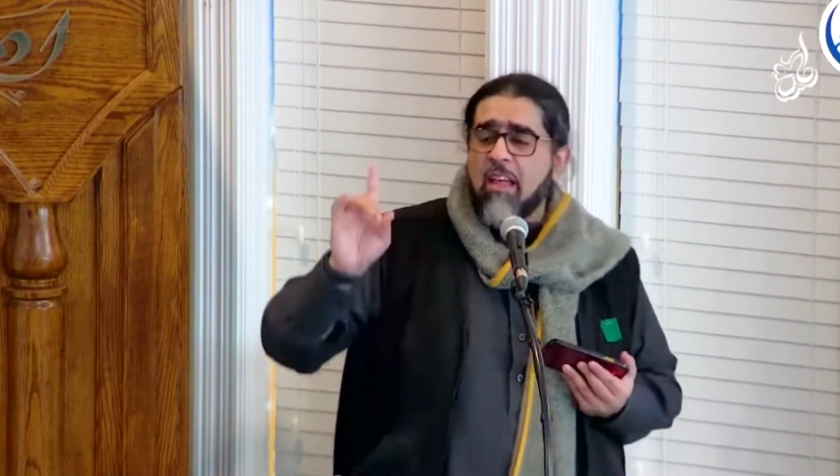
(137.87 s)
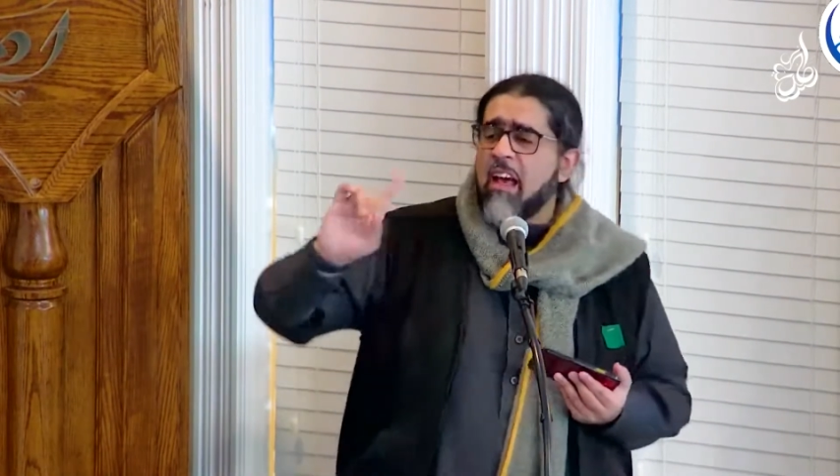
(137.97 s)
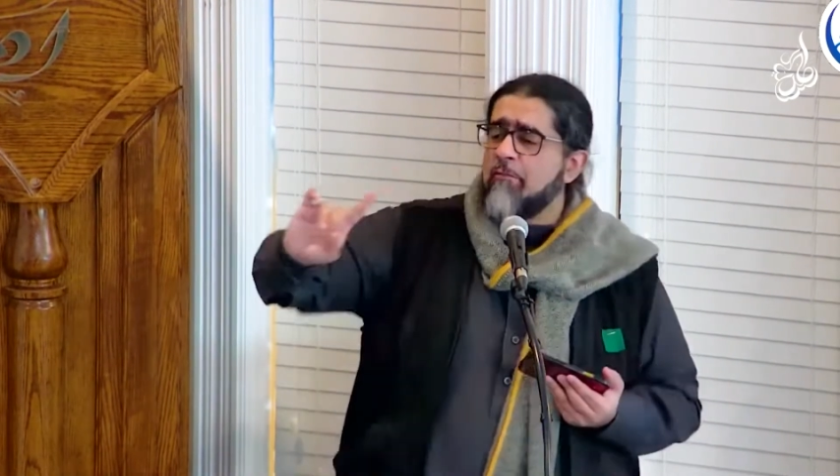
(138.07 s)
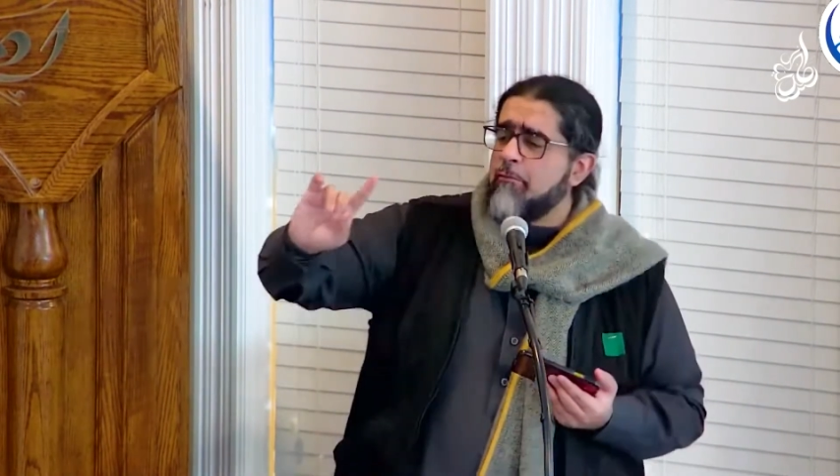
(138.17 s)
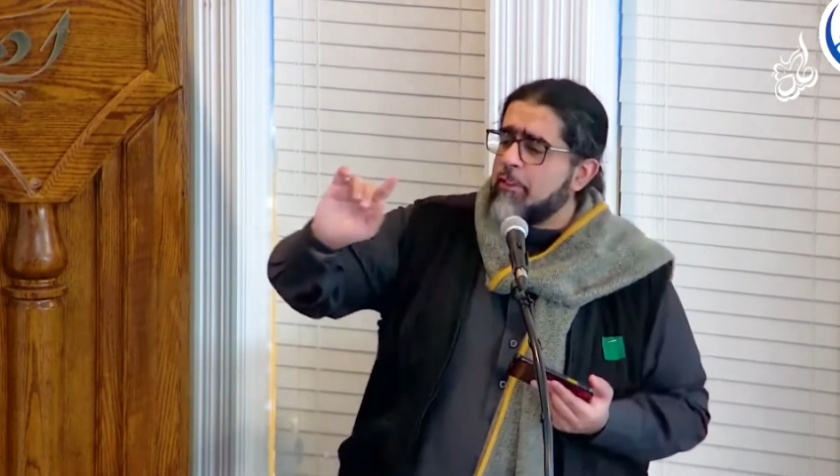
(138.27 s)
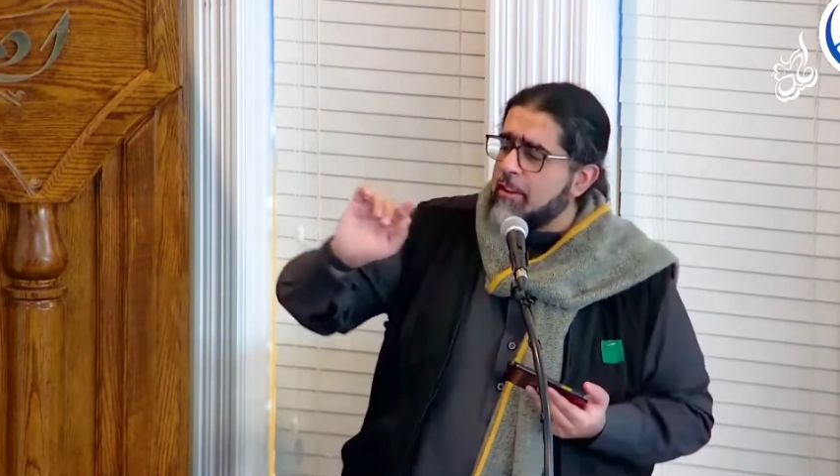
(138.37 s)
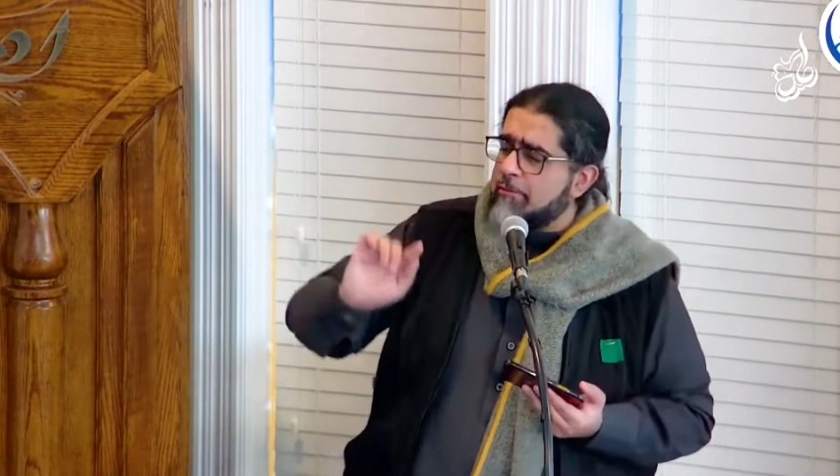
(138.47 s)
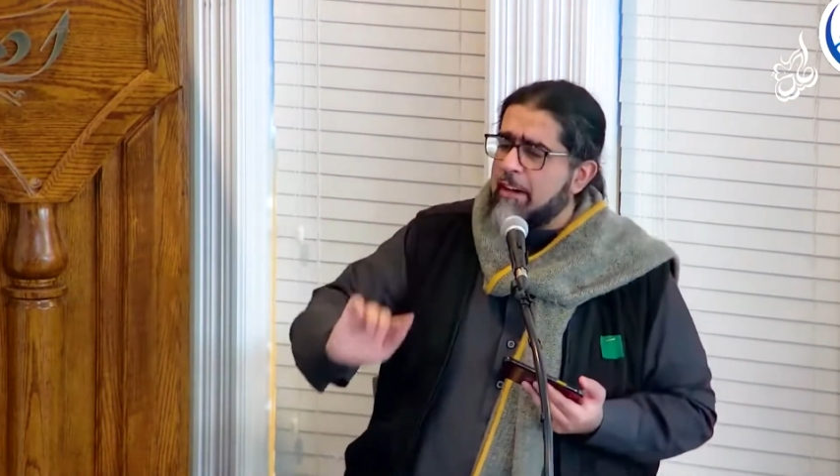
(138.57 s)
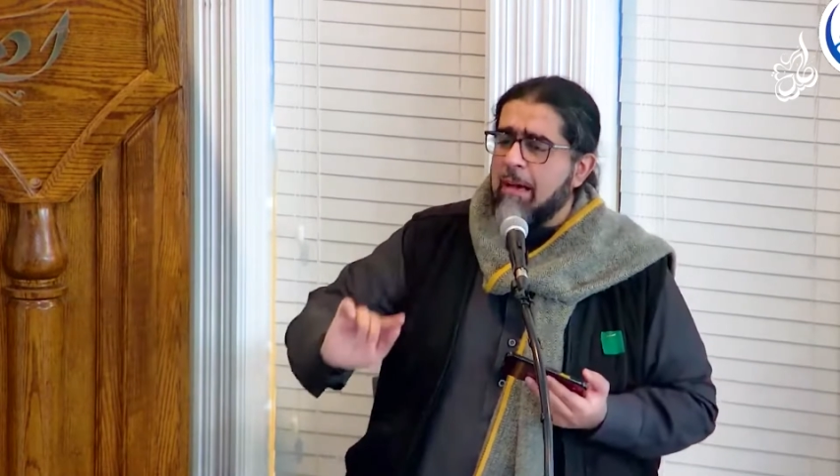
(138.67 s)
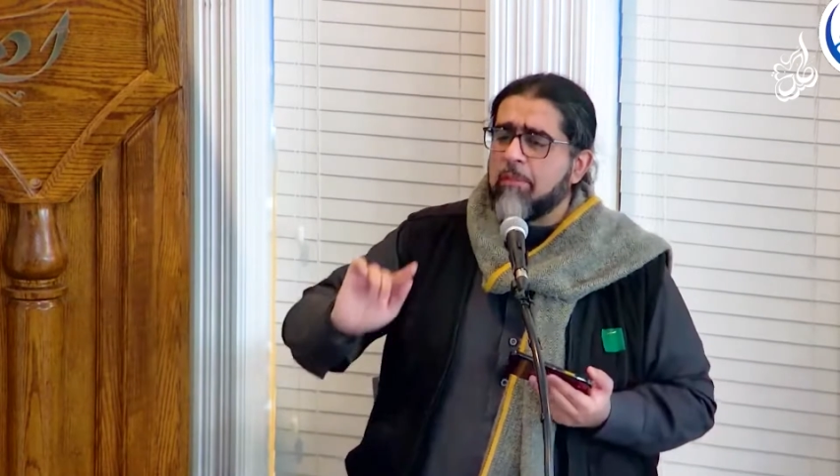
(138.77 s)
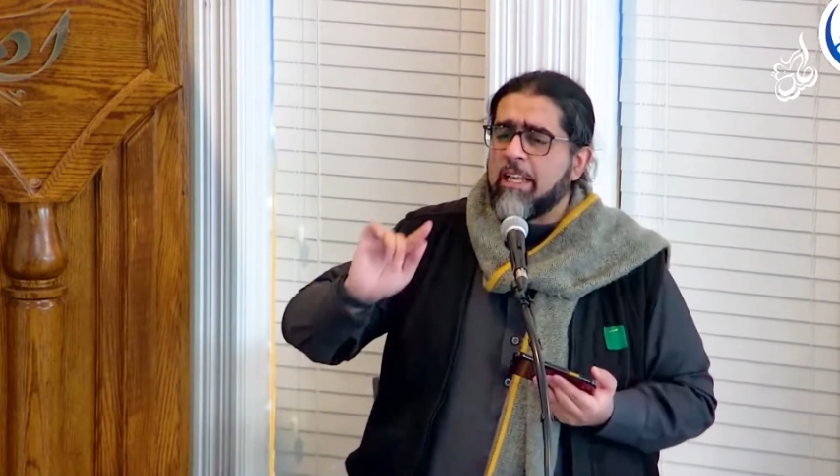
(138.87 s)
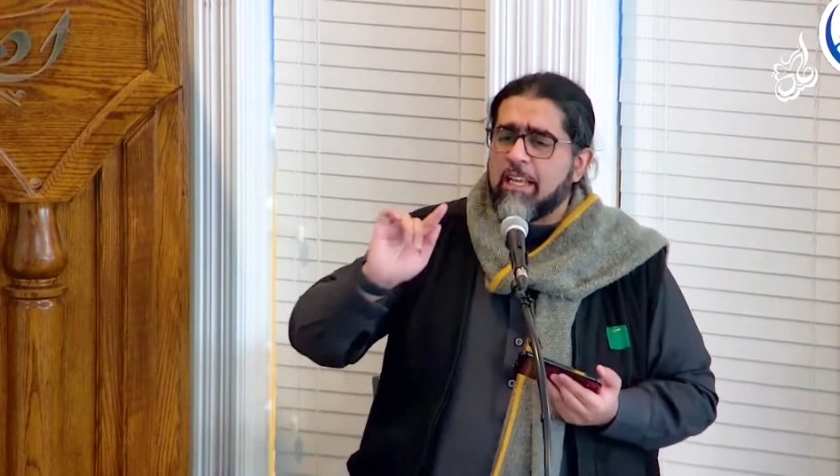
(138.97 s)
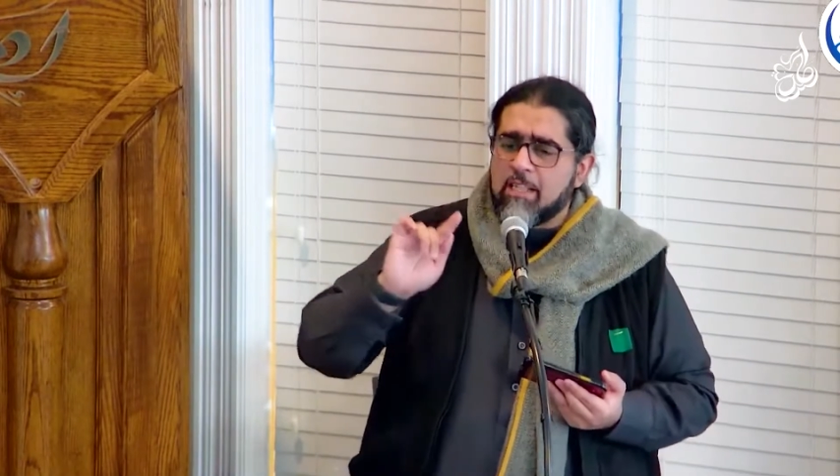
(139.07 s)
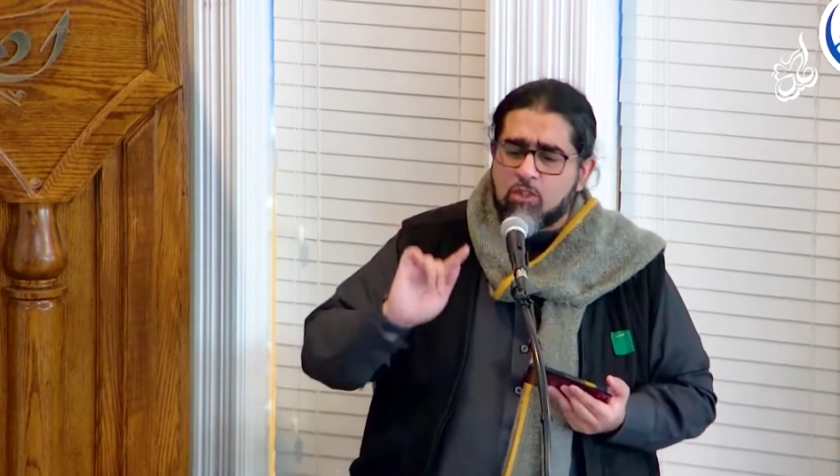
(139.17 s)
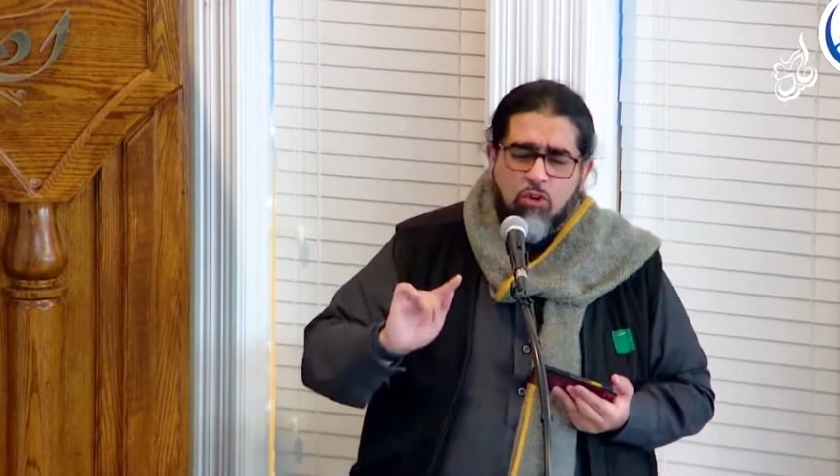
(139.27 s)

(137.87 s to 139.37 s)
every family is